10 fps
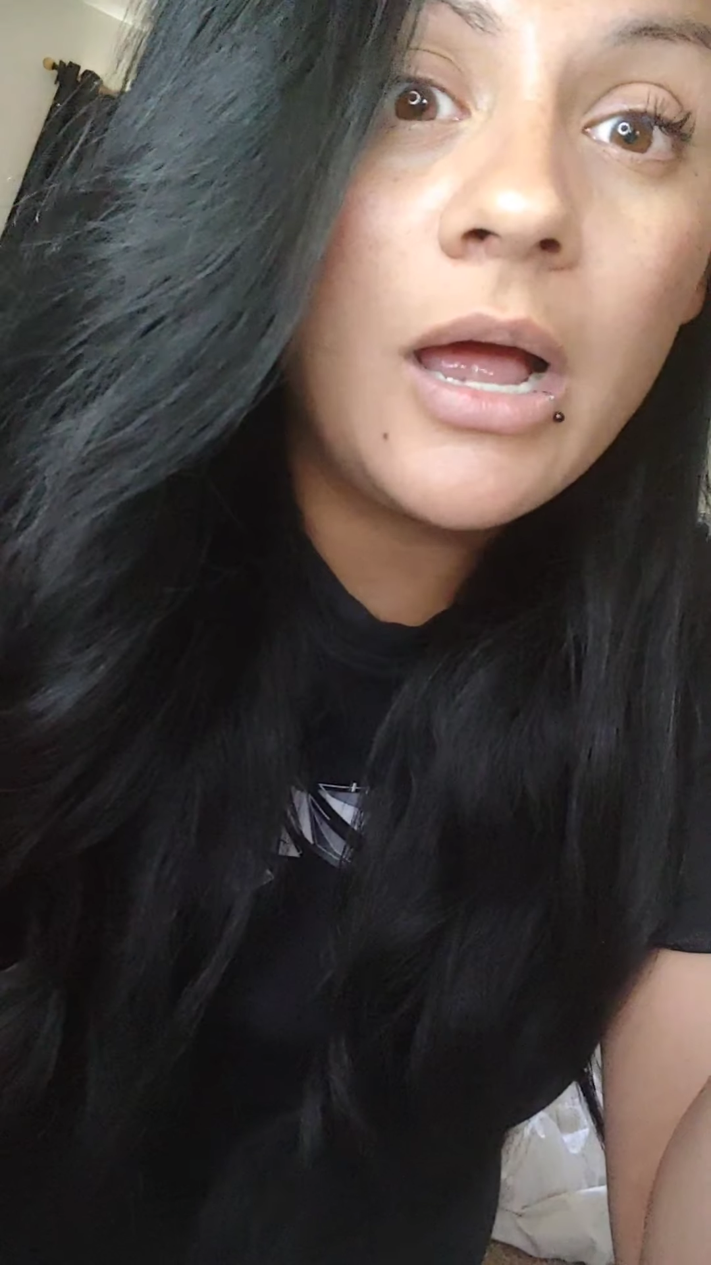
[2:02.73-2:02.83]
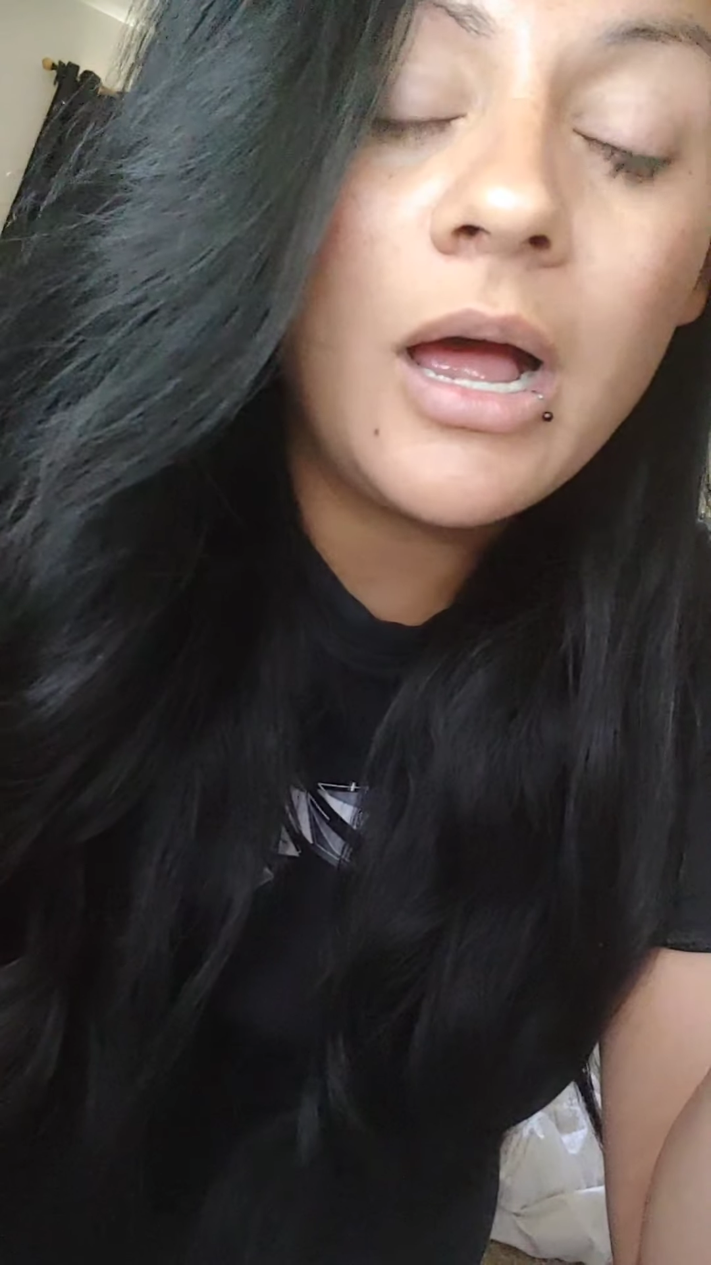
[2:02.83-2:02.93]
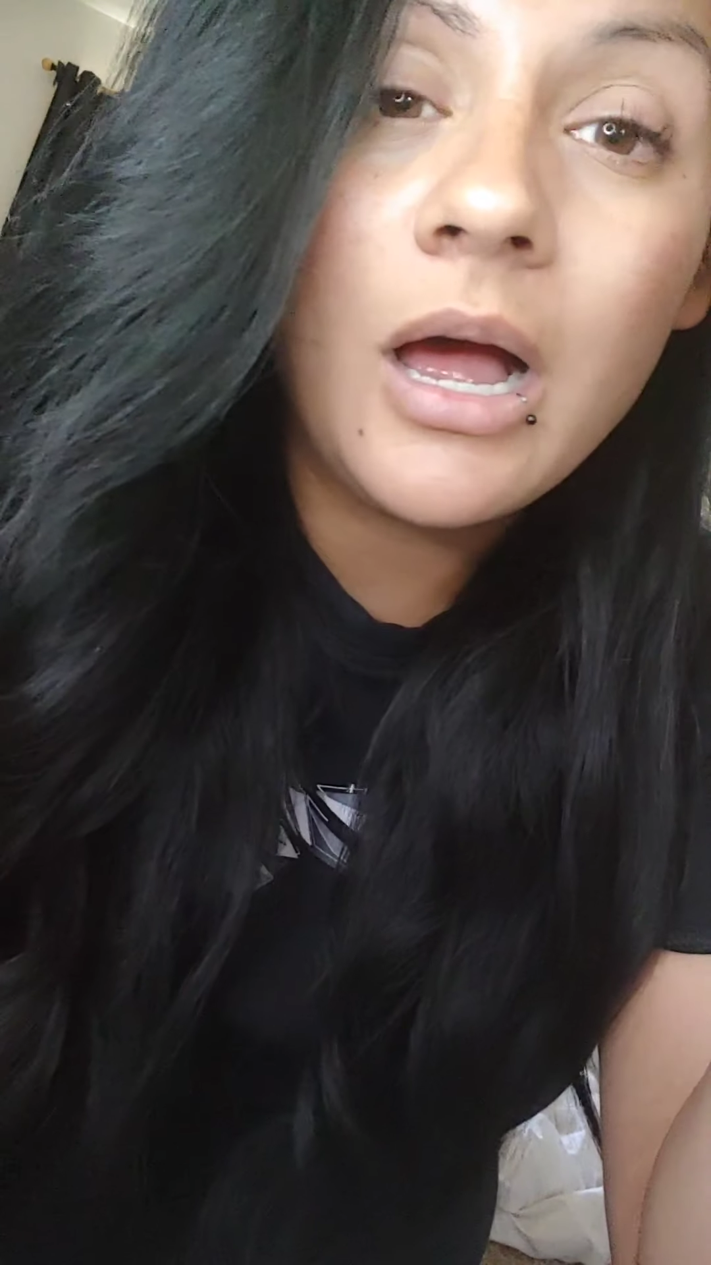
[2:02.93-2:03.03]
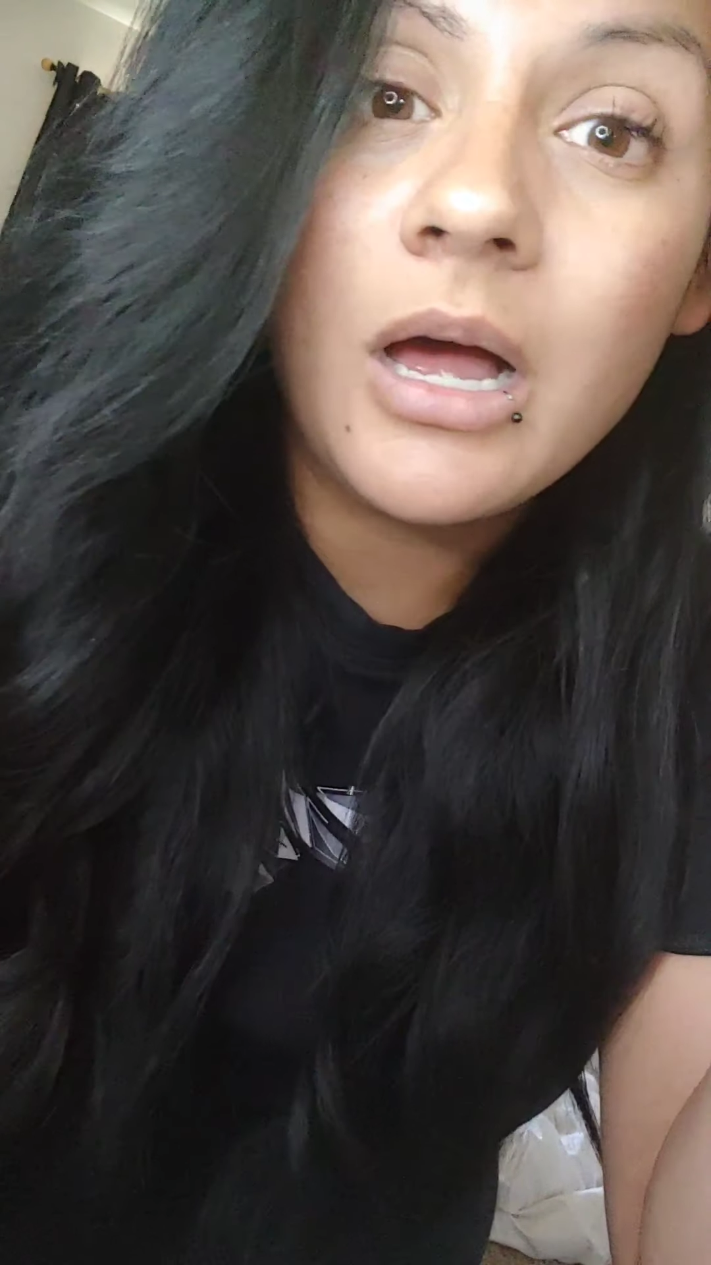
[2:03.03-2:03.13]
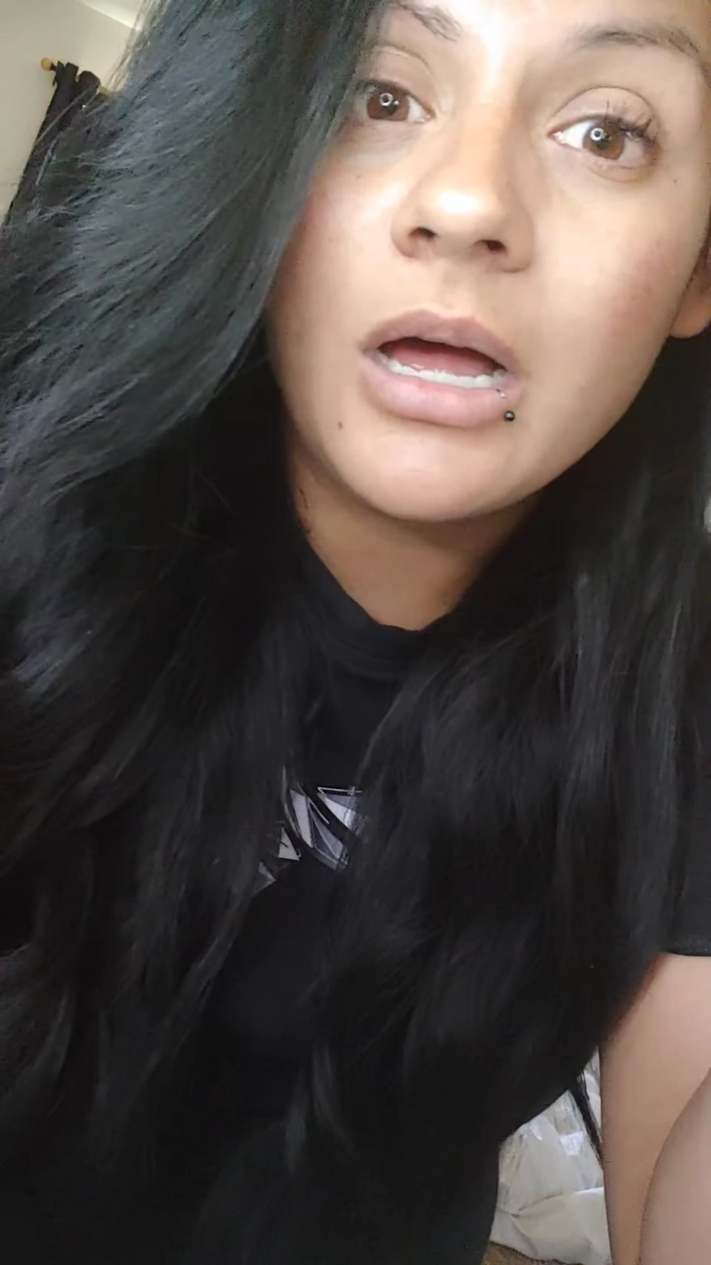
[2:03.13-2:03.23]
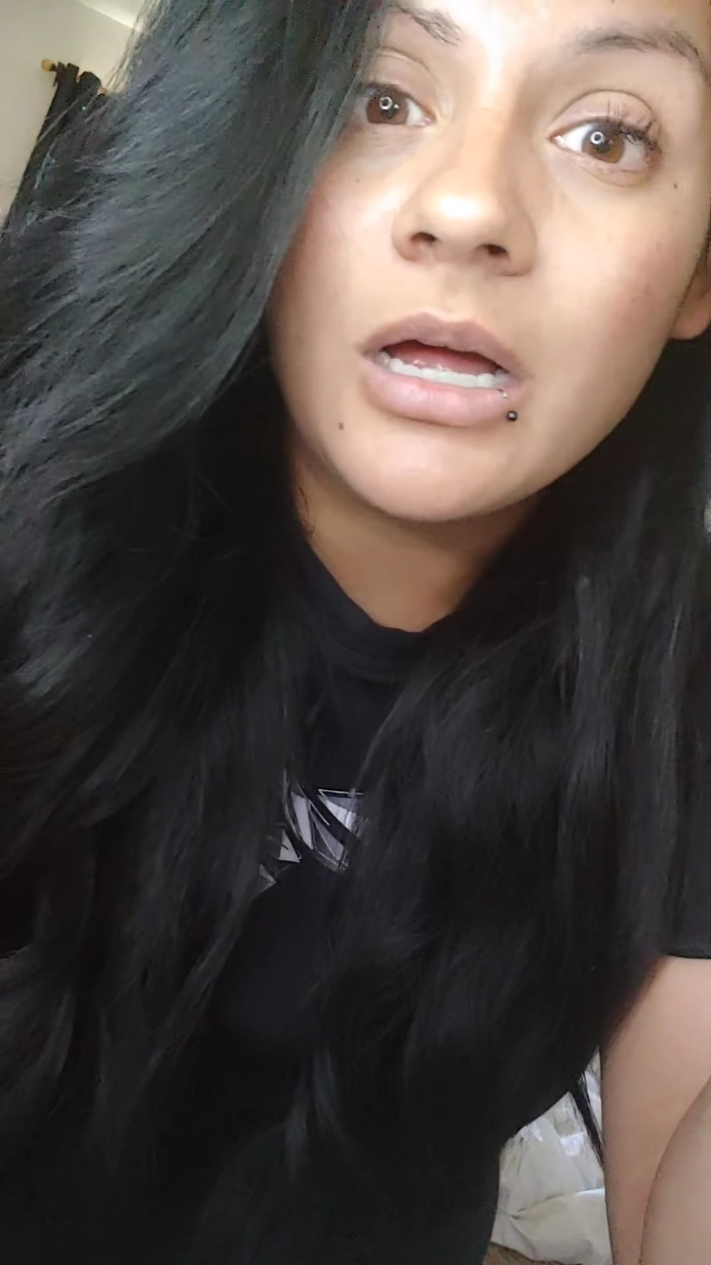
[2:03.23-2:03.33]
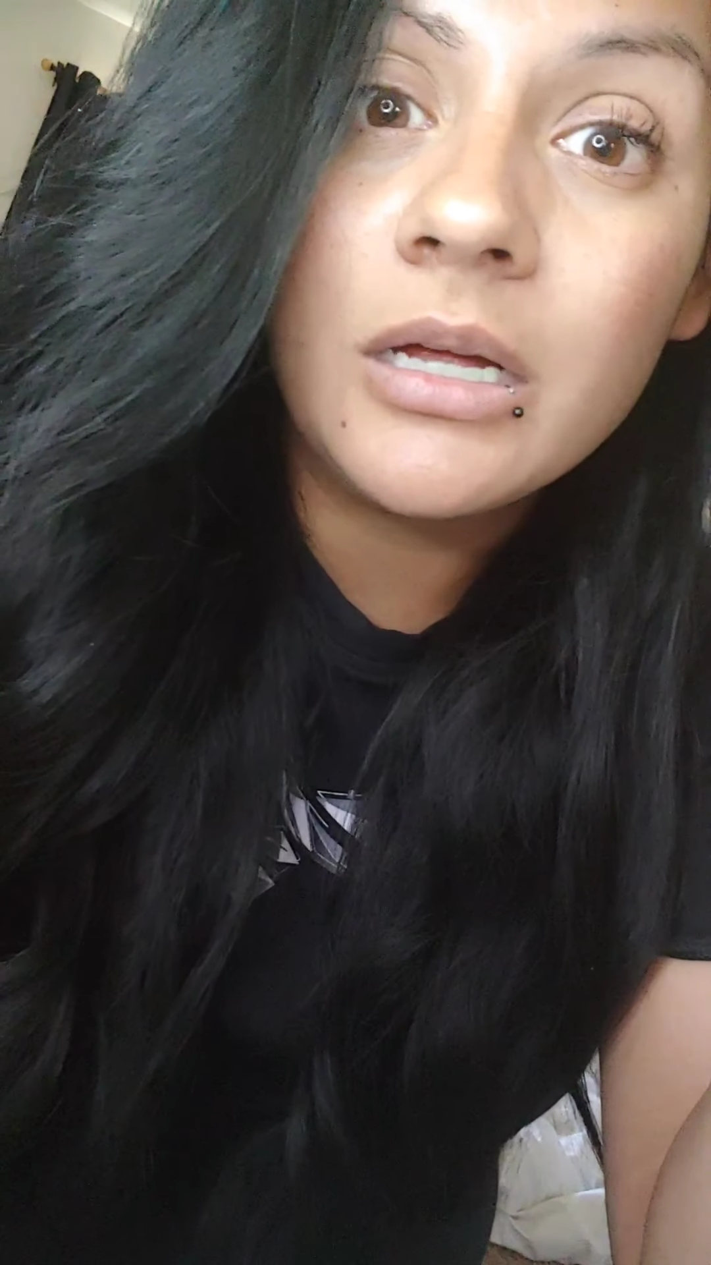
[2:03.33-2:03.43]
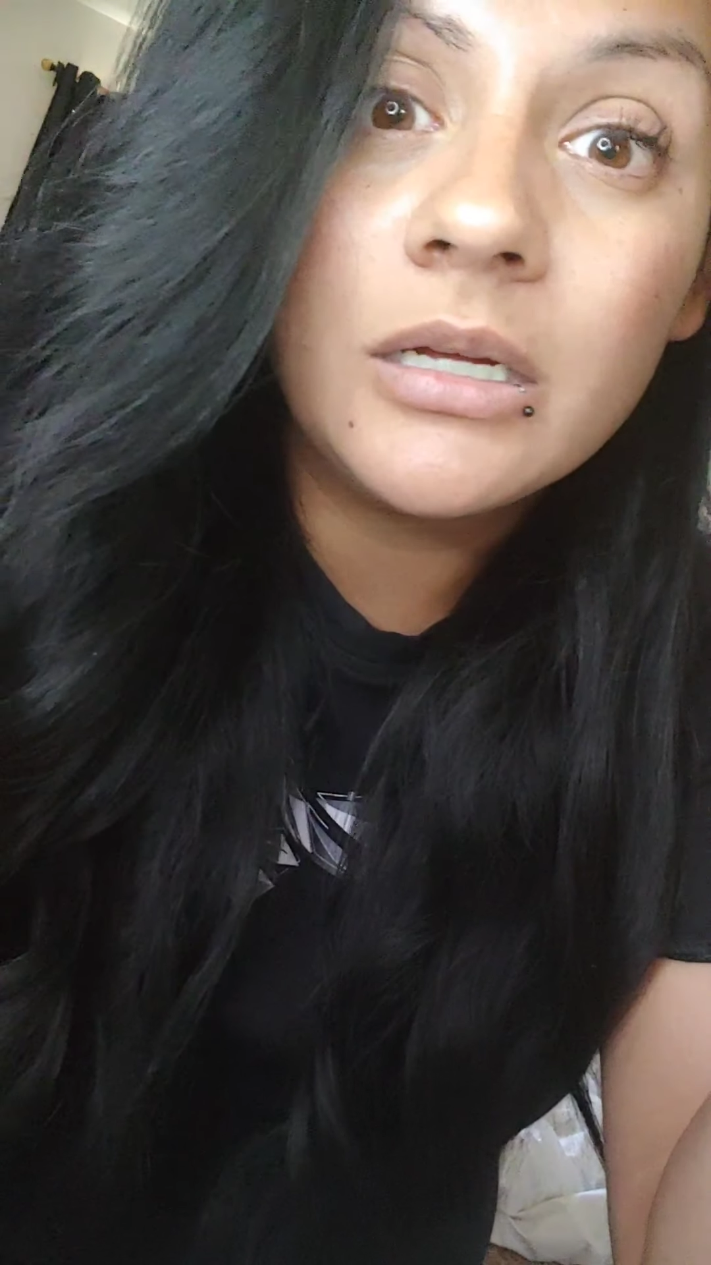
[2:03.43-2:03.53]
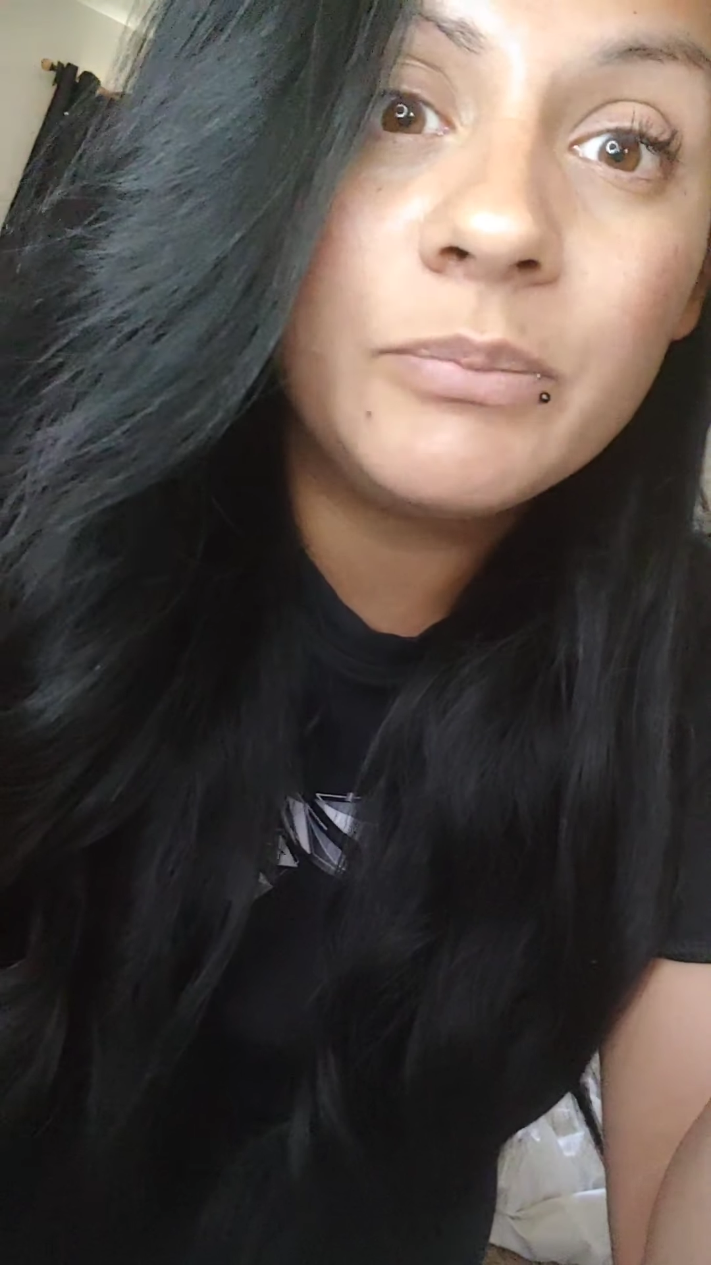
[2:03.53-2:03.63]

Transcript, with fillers: uh,